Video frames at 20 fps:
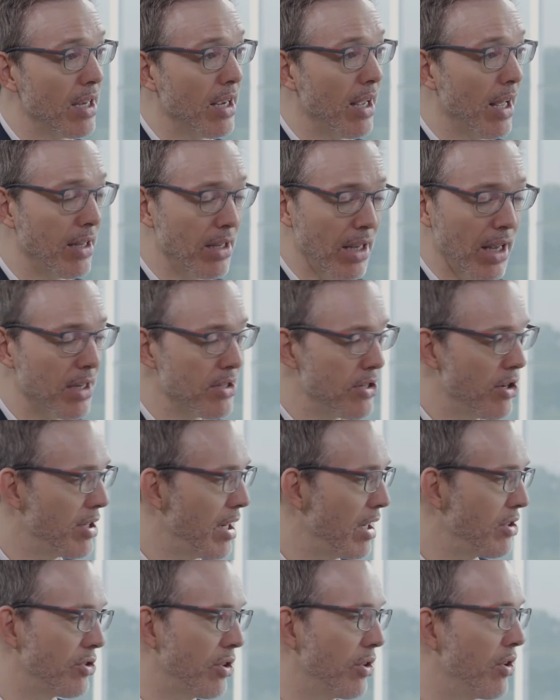as you
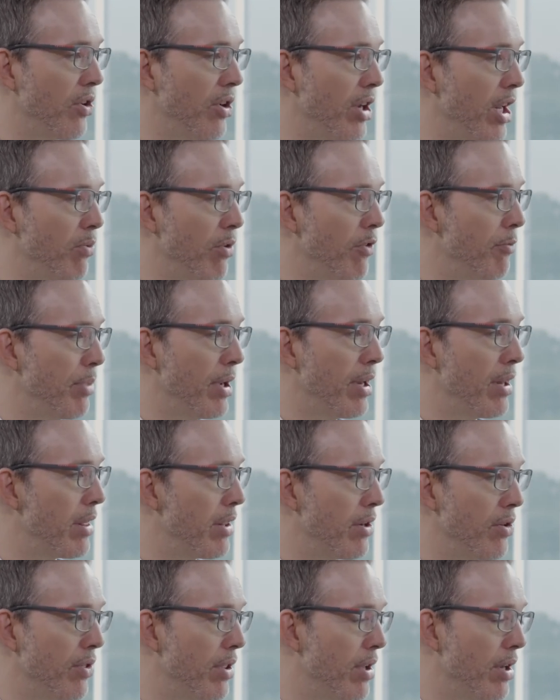touched on earlier, we've been
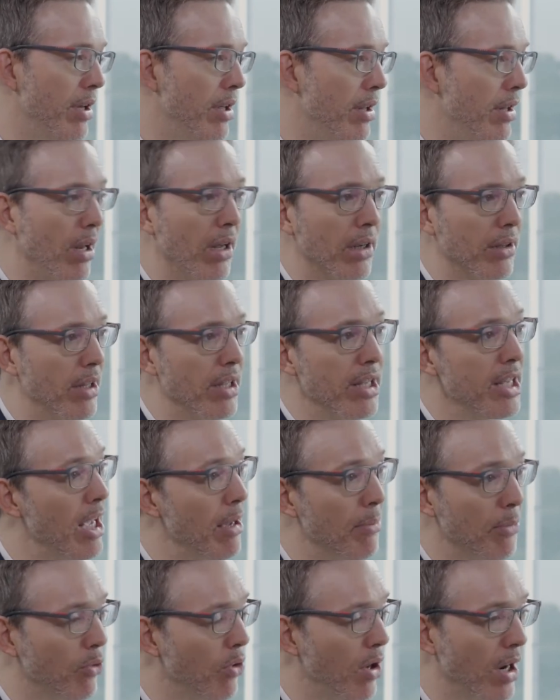through the
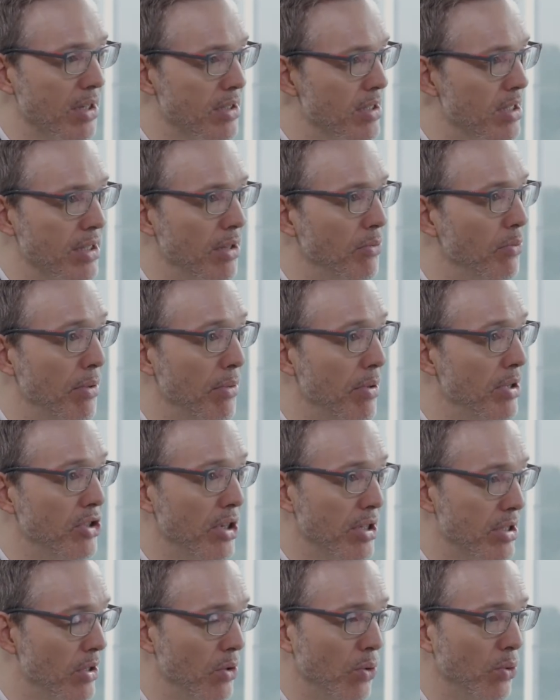EM crisis that when we
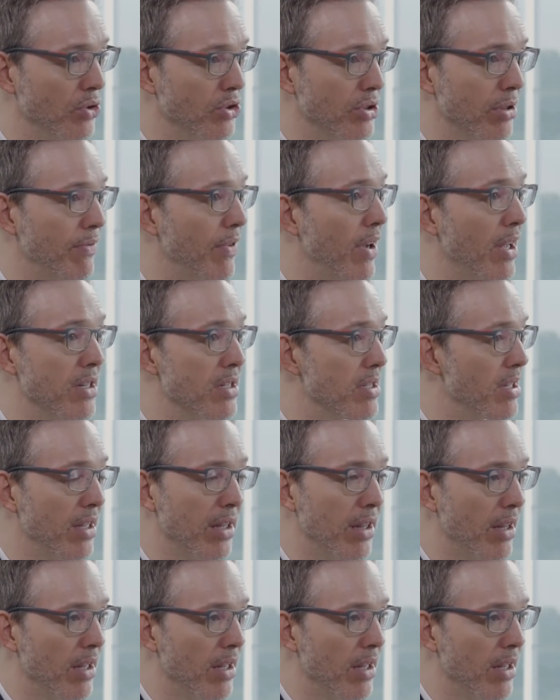just launched the funds, the